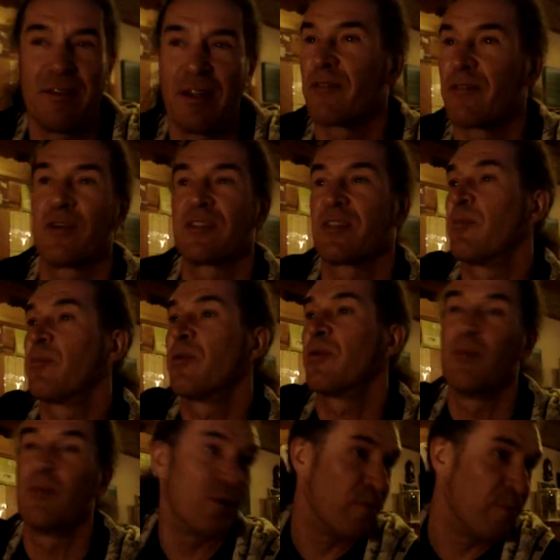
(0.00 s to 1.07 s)
like for example
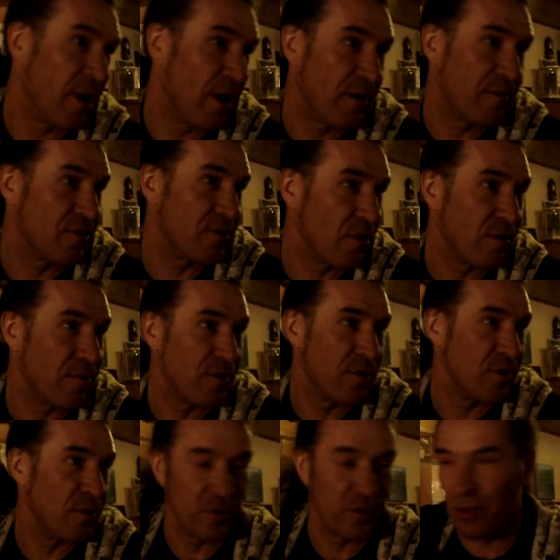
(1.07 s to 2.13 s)
motorbike
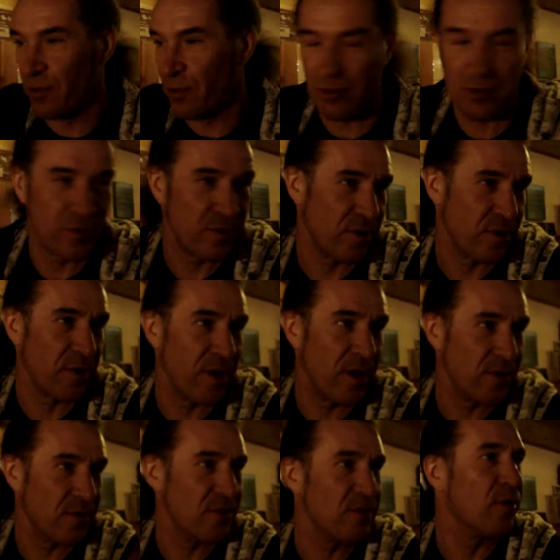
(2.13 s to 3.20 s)
photographers or some
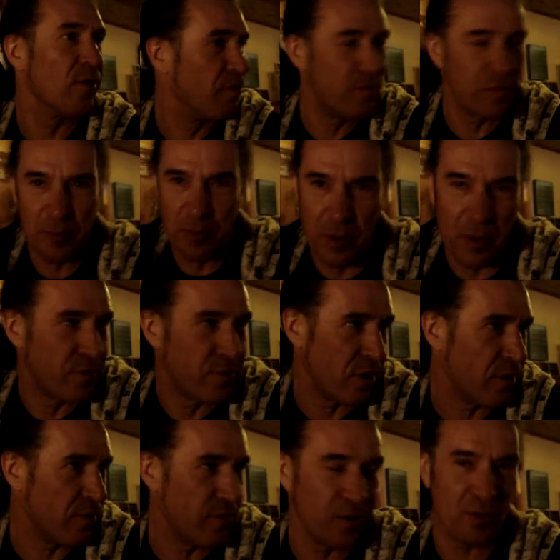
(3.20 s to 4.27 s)
guys, or football
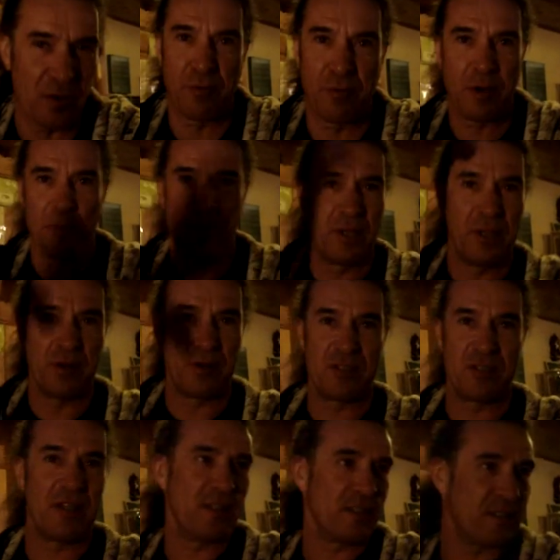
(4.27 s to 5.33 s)
photographers or rugby or
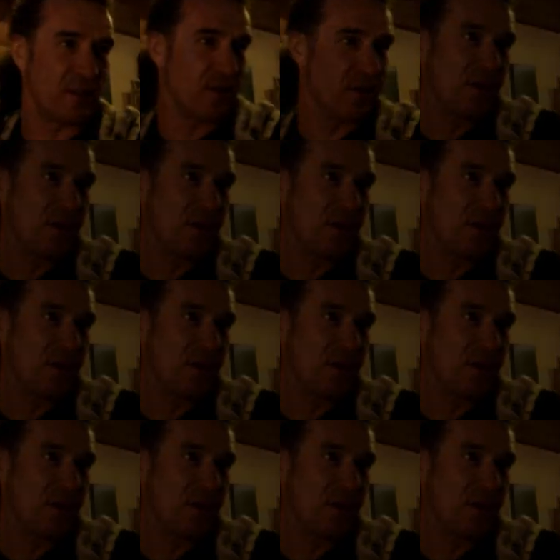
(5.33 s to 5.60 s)
tennis.